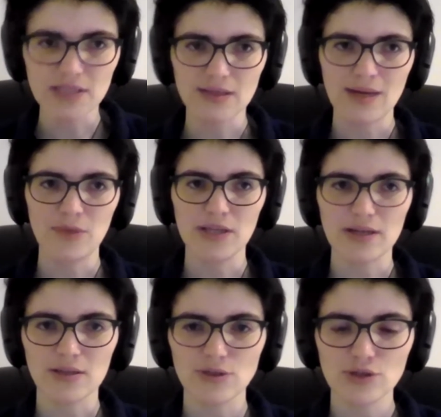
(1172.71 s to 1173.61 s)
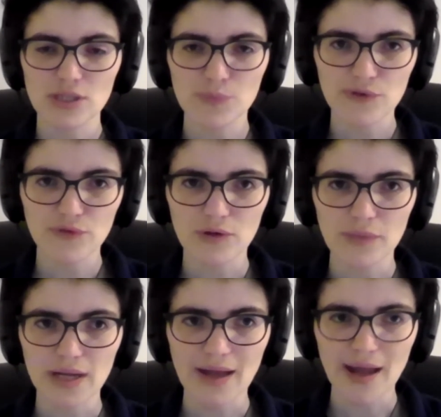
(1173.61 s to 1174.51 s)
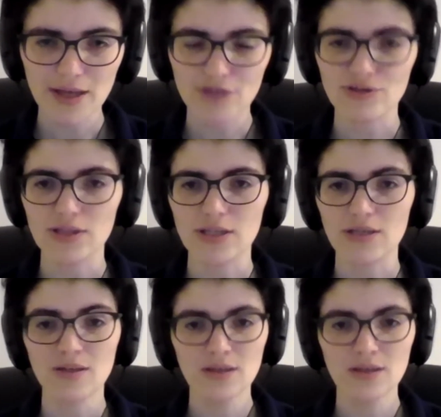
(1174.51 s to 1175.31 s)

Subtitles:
gamma likelihood is performing accurately